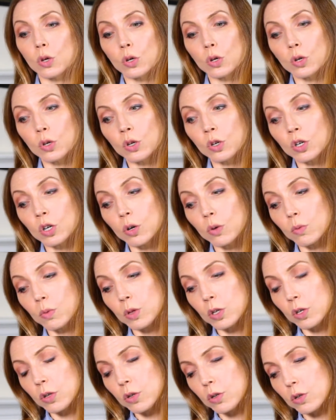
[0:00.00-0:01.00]

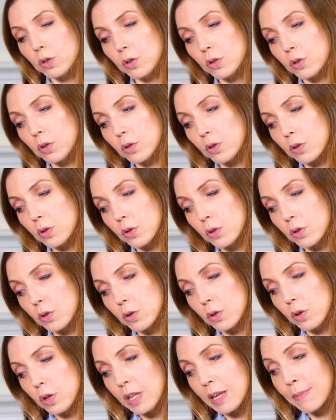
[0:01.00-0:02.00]
the
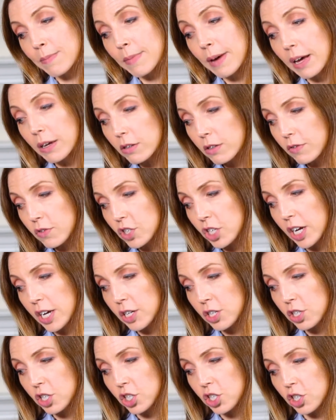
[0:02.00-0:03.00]
amount of
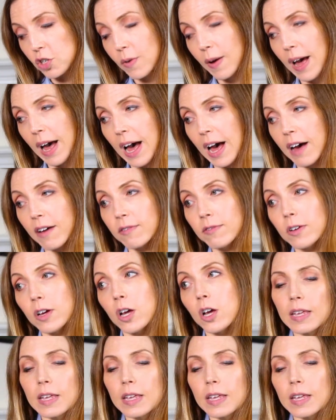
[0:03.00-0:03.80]
change that you have,